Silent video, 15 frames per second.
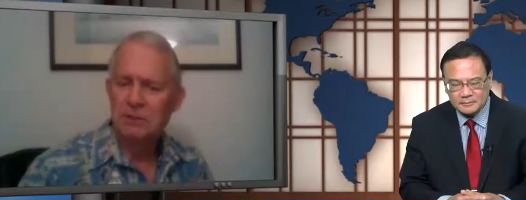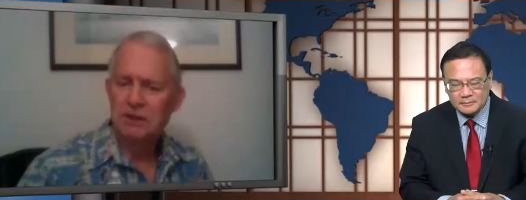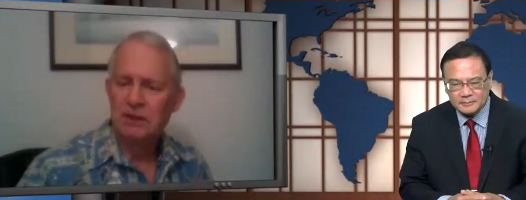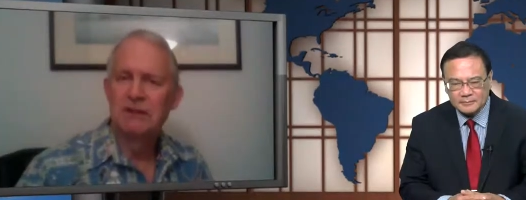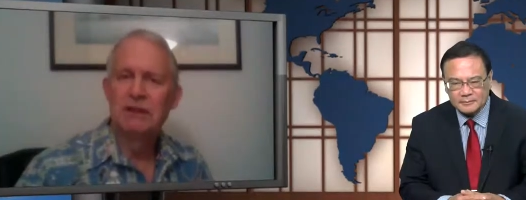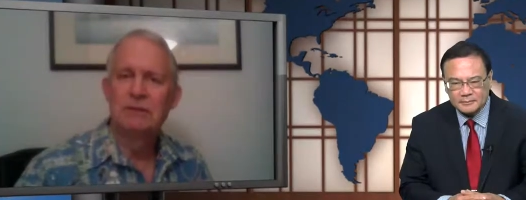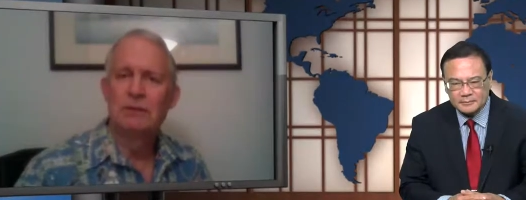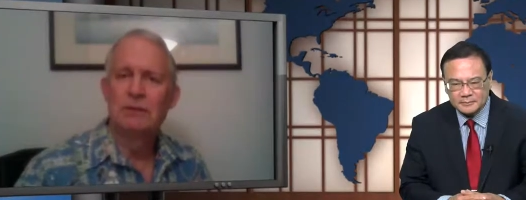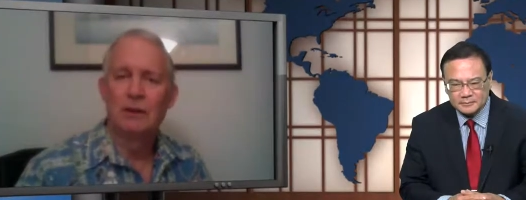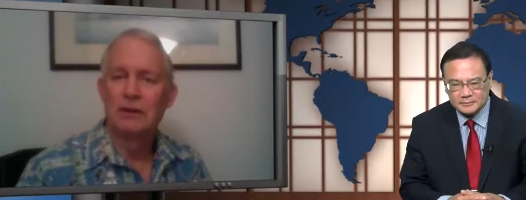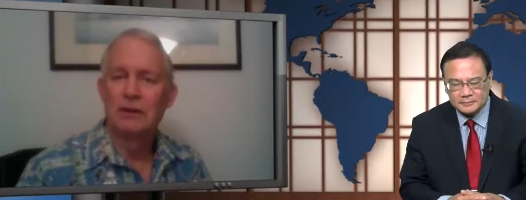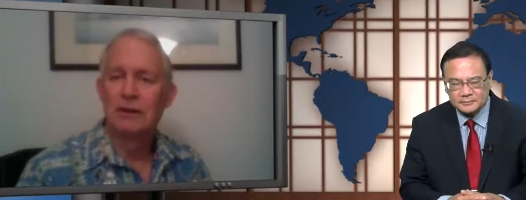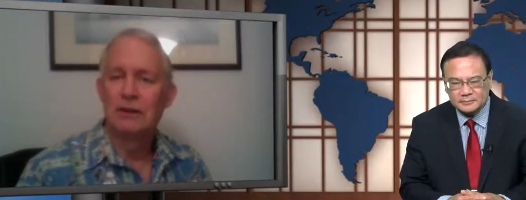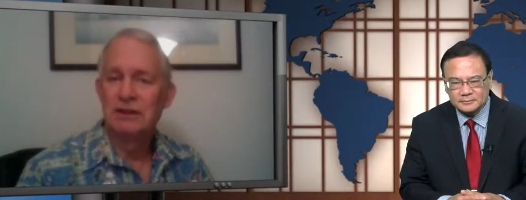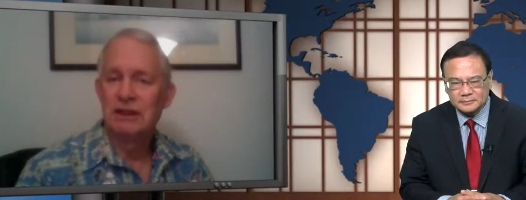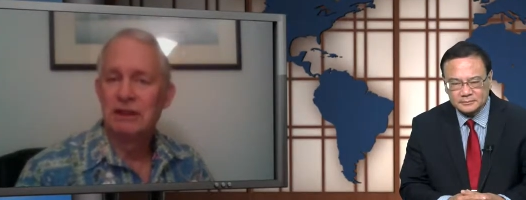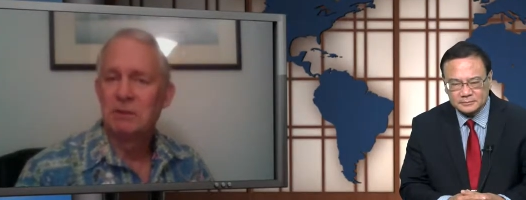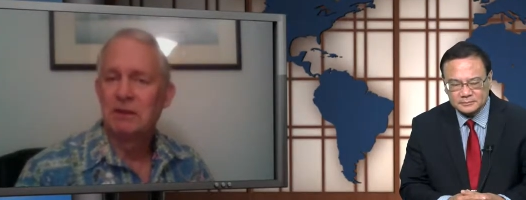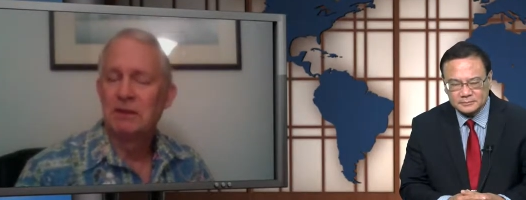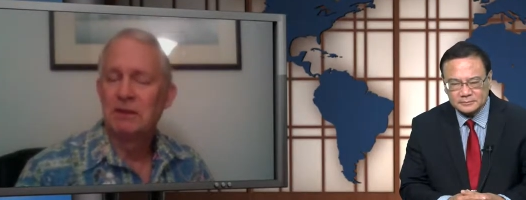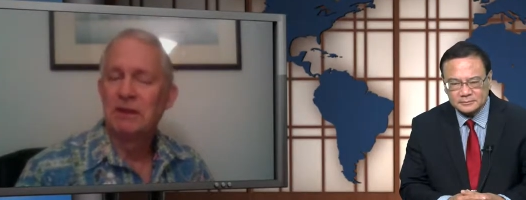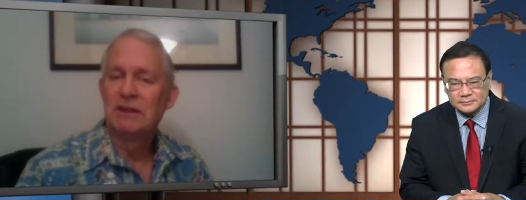Speaker 1: Florida is
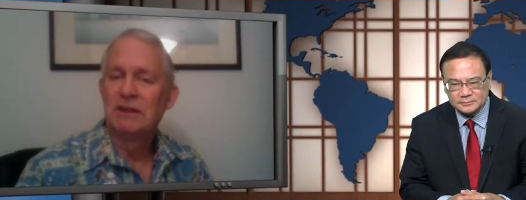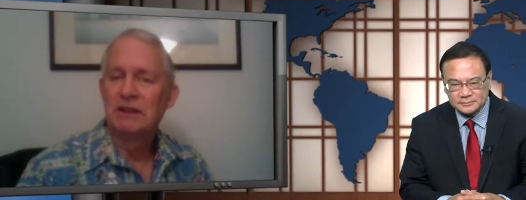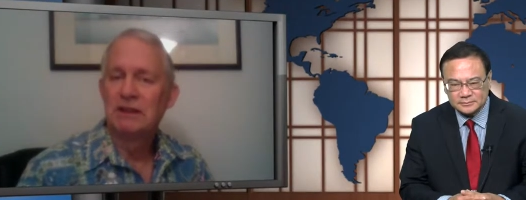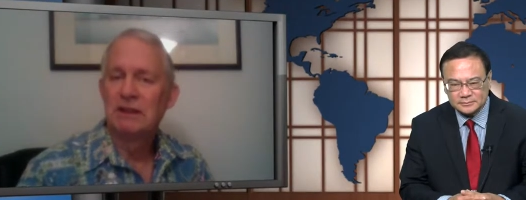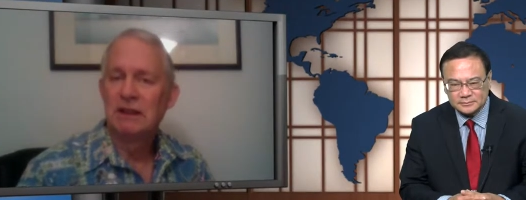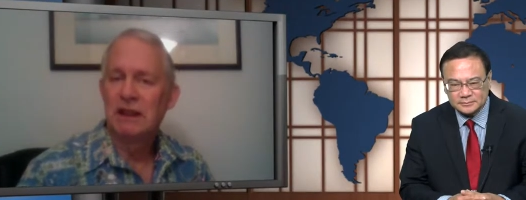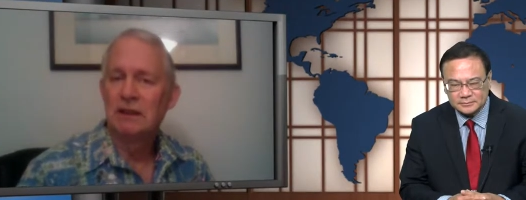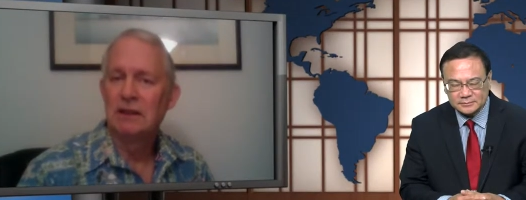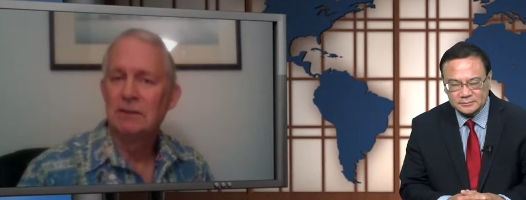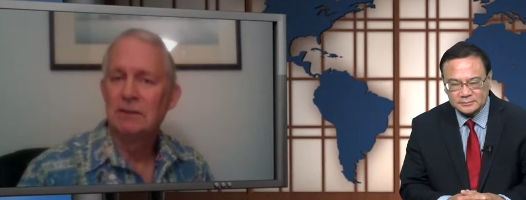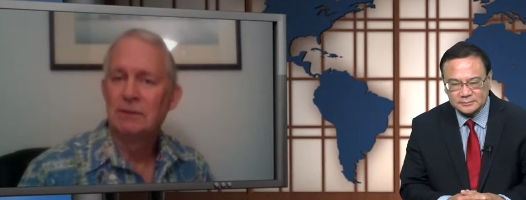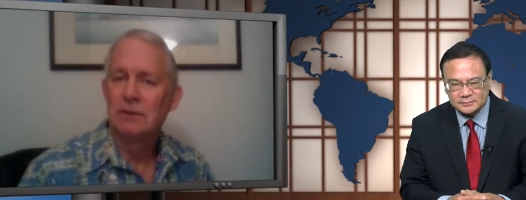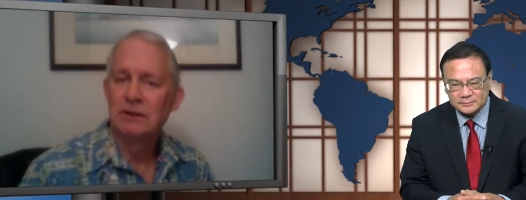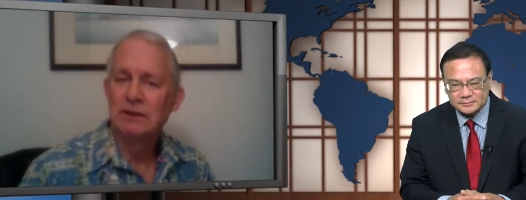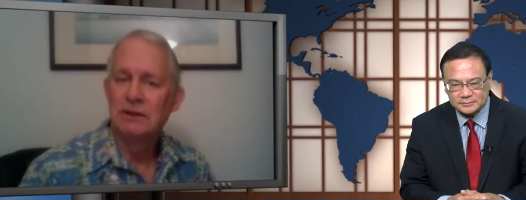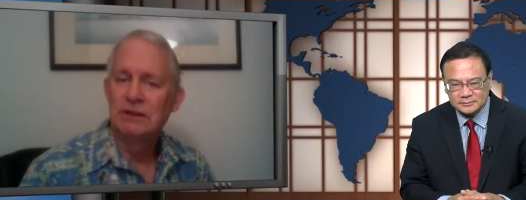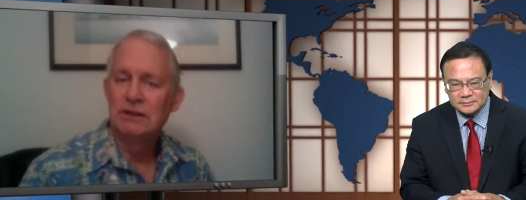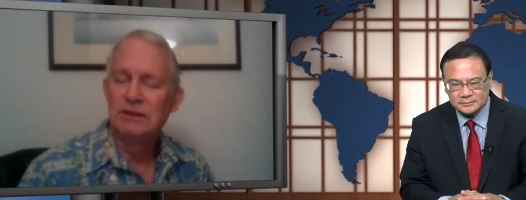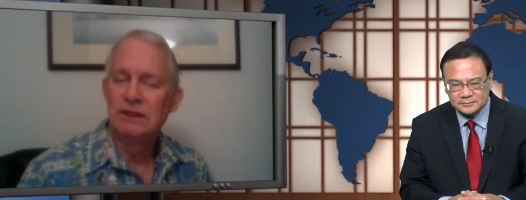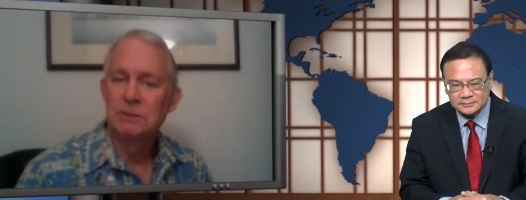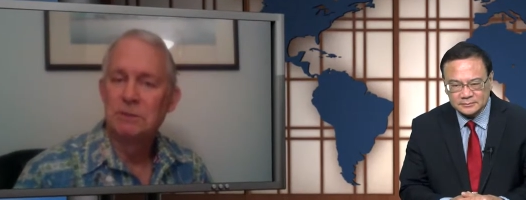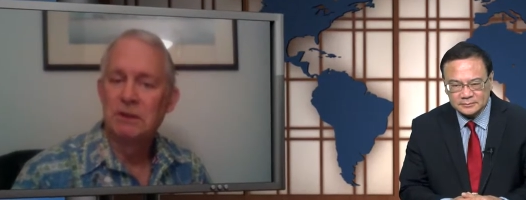experiencing, California is
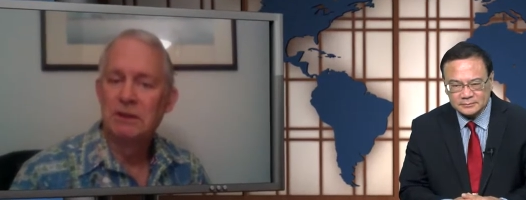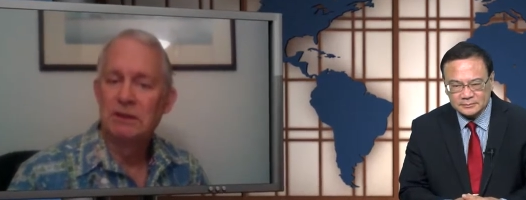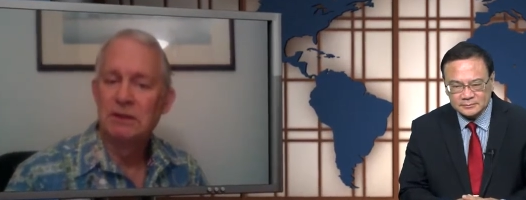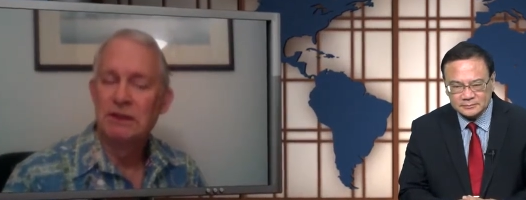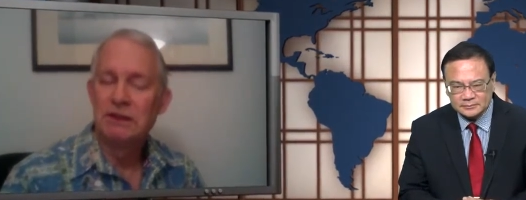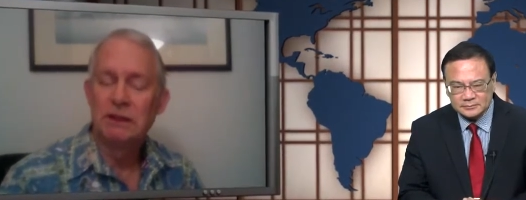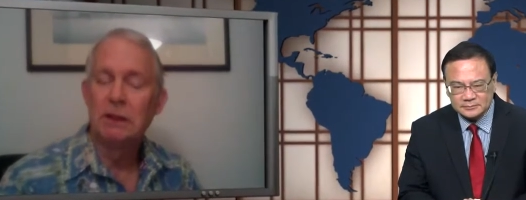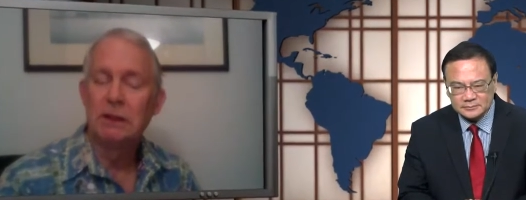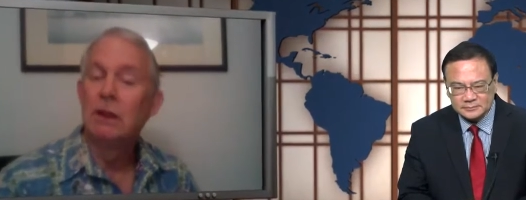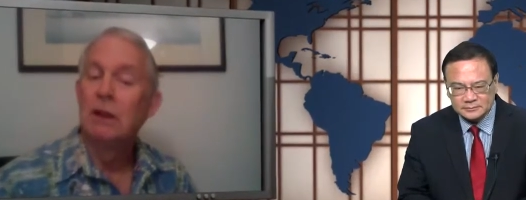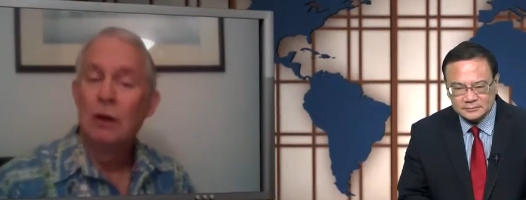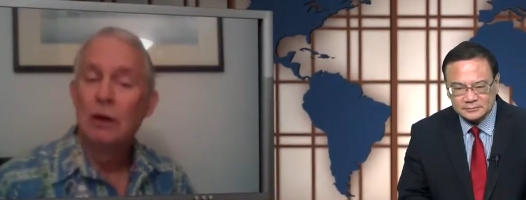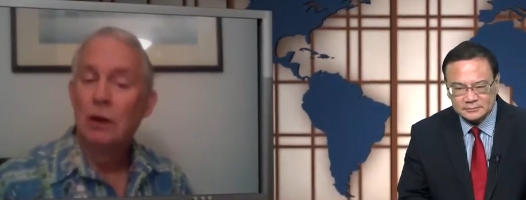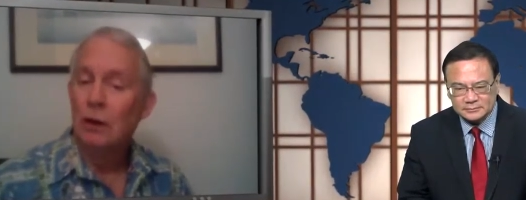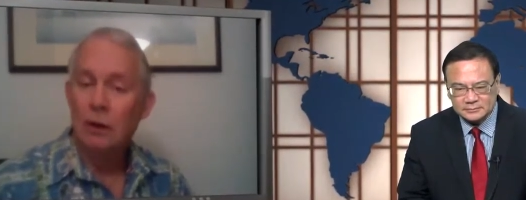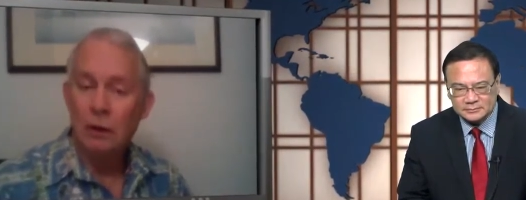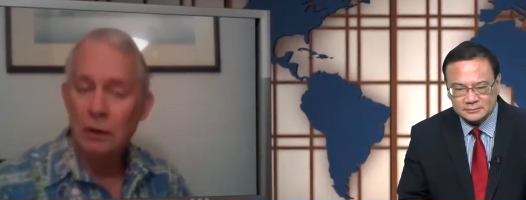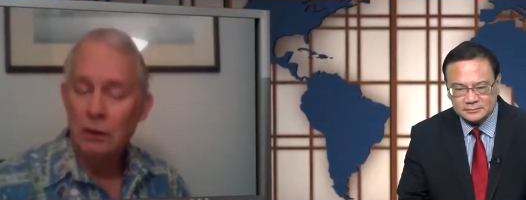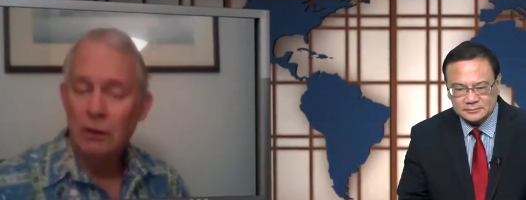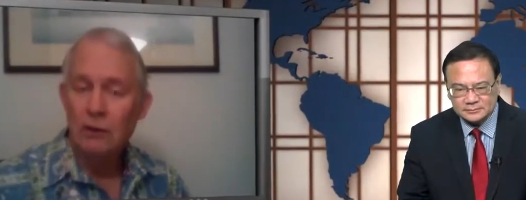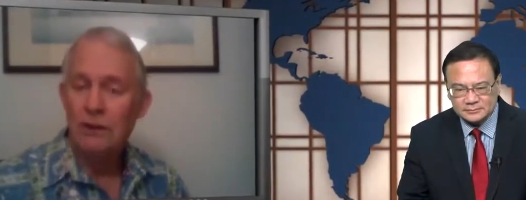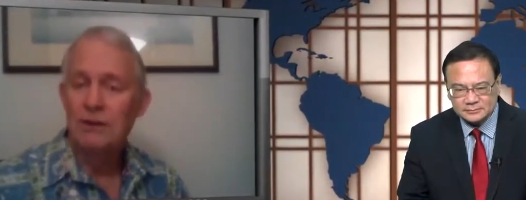experiencing, all the
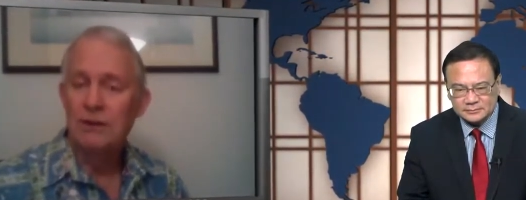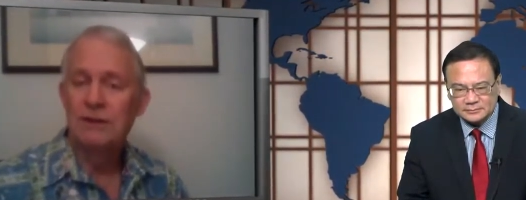states,